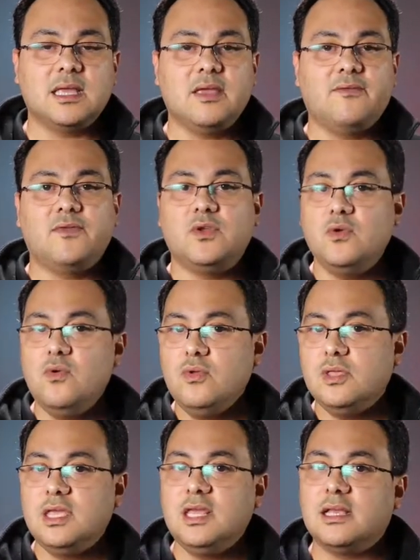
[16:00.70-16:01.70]
if you
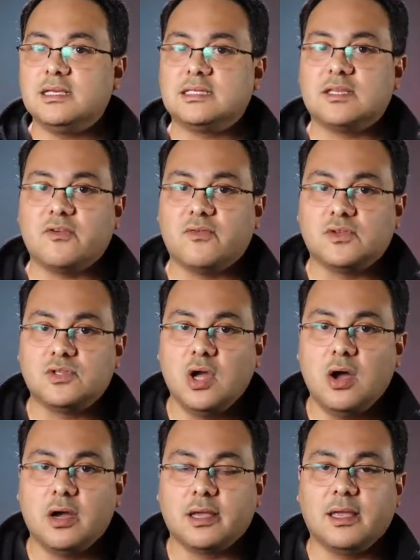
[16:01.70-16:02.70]
need a service
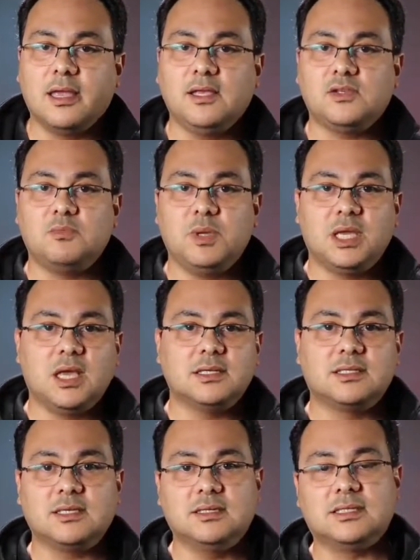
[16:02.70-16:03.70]
dog, it's
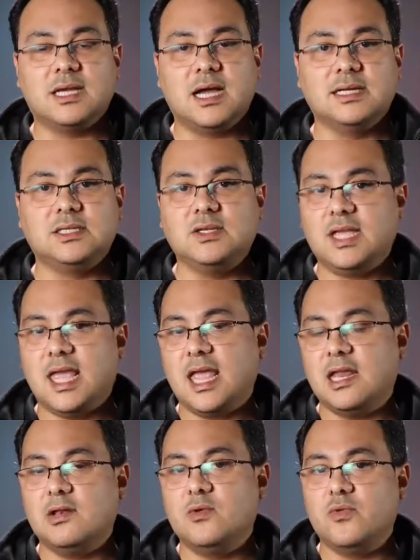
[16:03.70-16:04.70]
because sometimes you
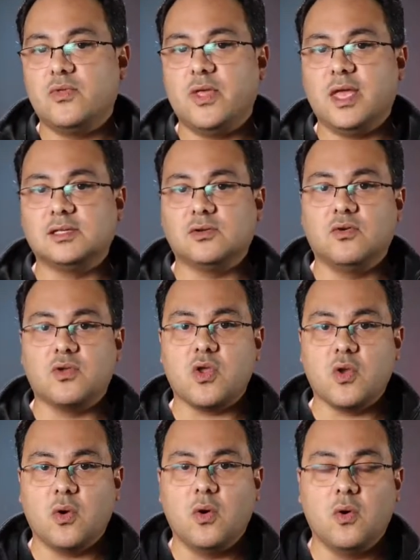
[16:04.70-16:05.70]
can't do things on
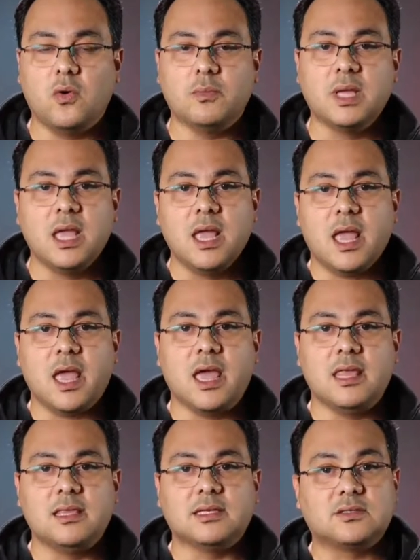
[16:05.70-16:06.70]
your own
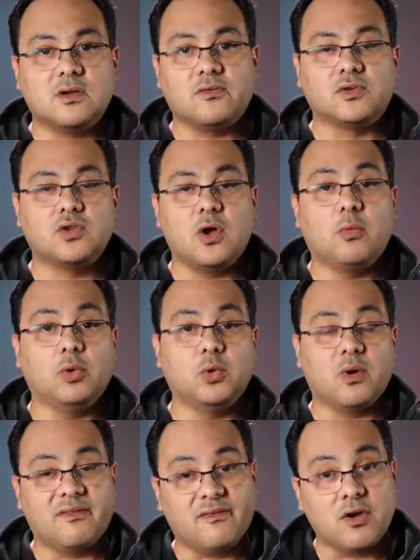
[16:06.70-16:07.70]
and the service dog will do
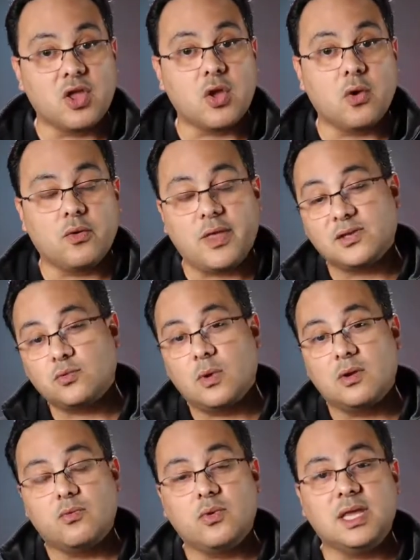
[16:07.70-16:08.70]
it for you. That's
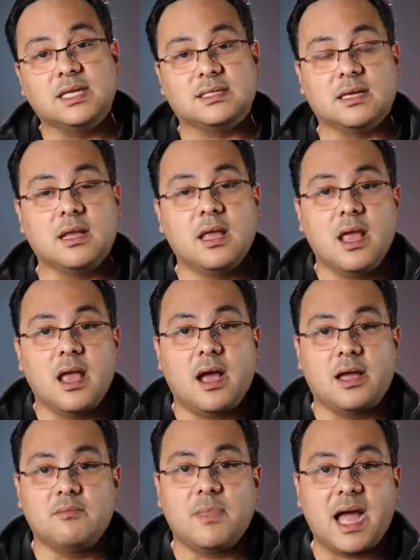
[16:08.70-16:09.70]
one reason.
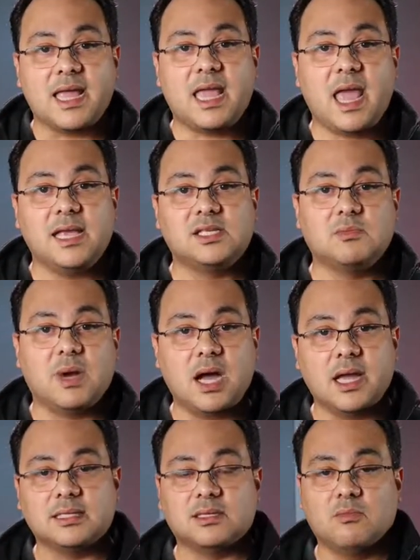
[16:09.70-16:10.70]
In my case,
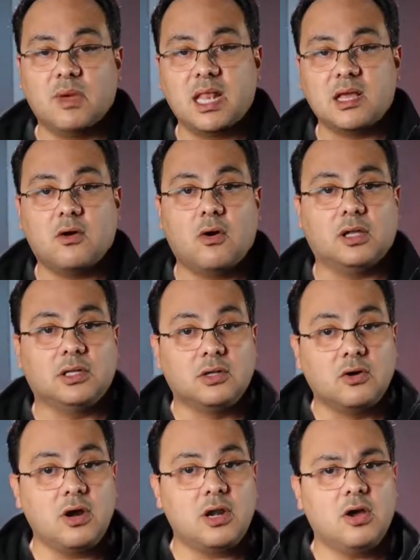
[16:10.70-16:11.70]
mine is a medical
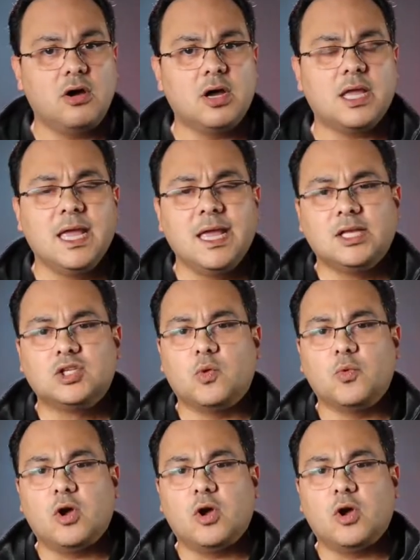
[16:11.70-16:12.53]
alert dog. So